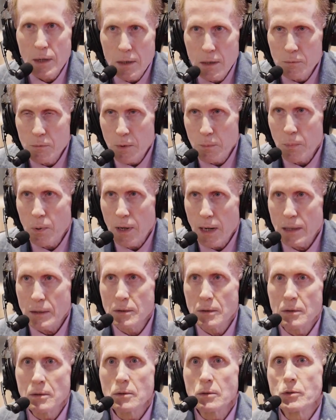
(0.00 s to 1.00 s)
item. The
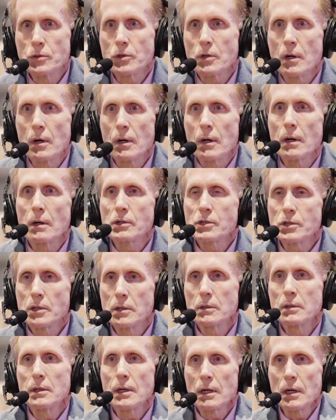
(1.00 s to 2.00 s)
practicals are
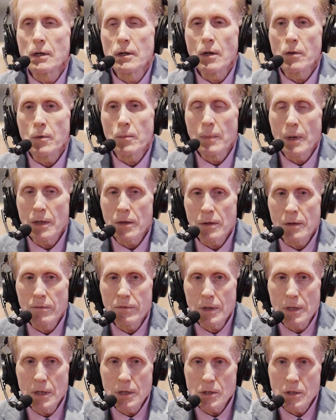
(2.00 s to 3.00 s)
still yet another method
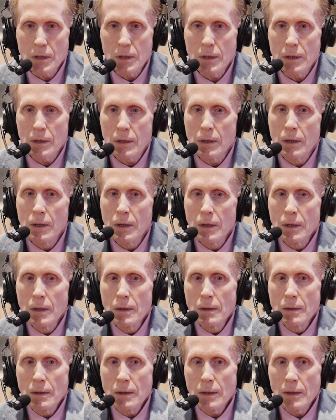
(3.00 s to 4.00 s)
of teaching,
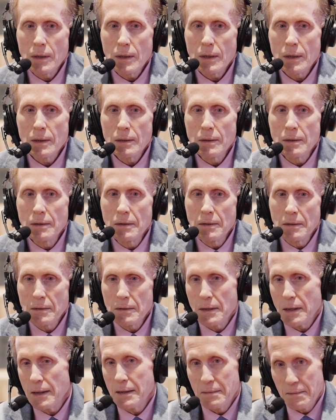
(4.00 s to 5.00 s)
and
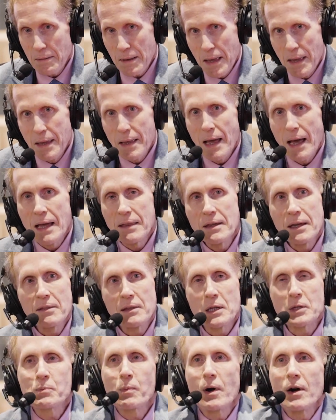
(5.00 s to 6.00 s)
I think
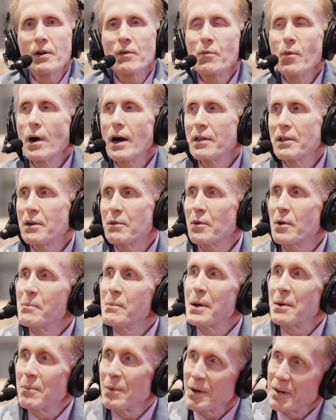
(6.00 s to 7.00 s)
that's part of why they
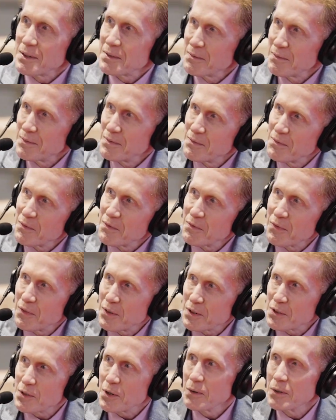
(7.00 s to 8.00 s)
remember it
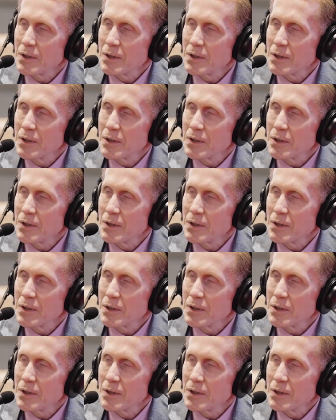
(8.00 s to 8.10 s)
for so